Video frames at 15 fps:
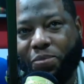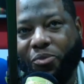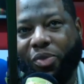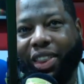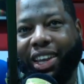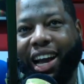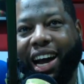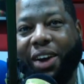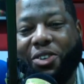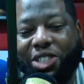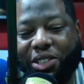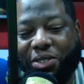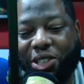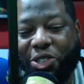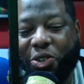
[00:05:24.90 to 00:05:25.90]
Black. I was
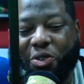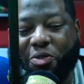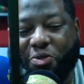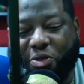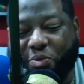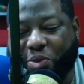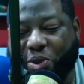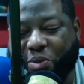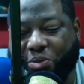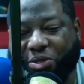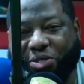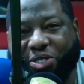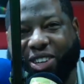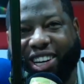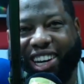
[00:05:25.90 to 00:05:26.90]
even doing football
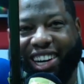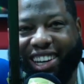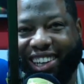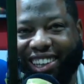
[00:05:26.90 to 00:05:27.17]
before that.